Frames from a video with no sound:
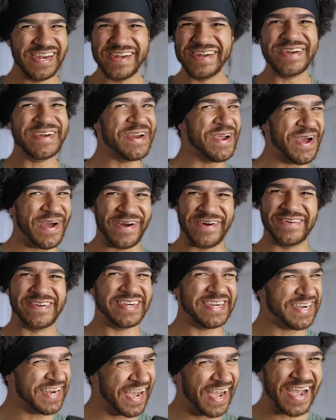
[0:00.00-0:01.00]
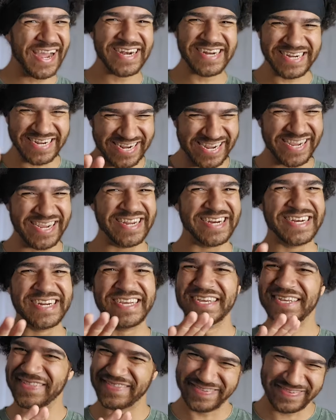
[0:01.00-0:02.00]
no, not in
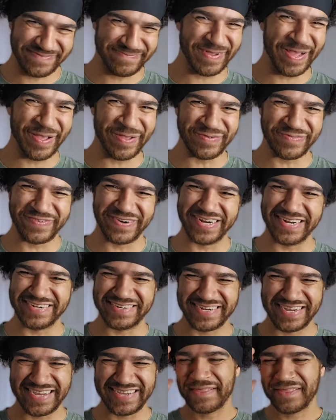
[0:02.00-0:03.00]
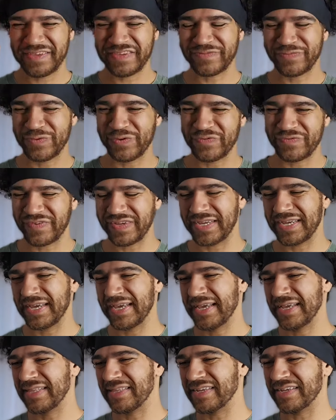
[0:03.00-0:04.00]
the Smile franchise. This movie
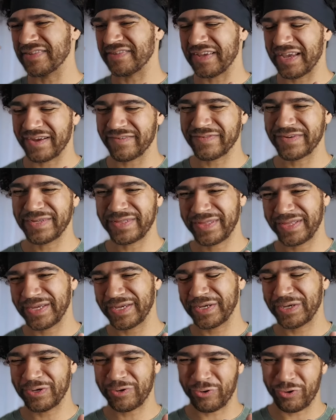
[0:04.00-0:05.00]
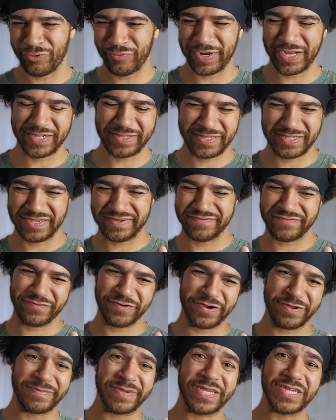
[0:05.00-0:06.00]
does everything correctly
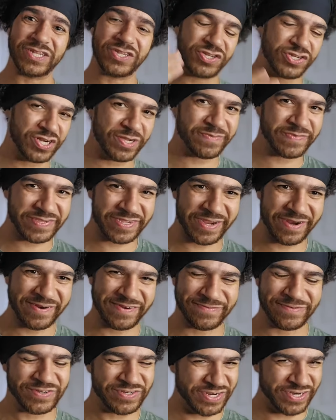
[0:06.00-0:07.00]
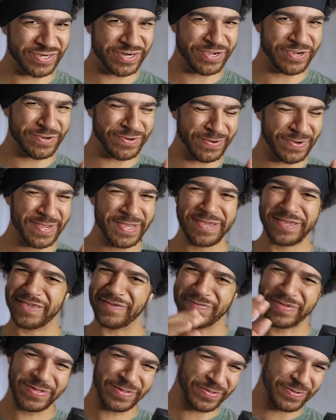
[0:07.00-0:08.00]
from its jump scares, which I know can
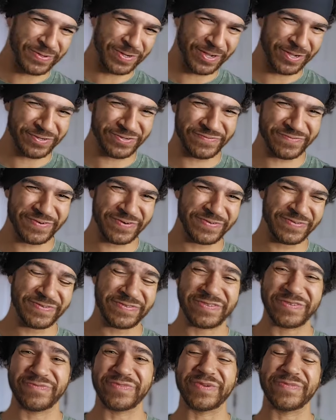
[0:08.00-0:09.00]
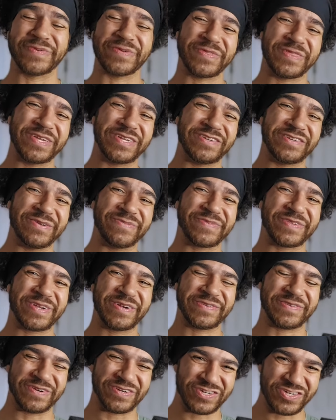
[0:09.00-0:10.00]
be a little controversial. Some people think jump
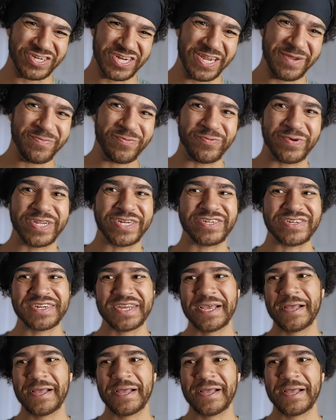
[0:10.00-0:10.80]
scares are cheap, which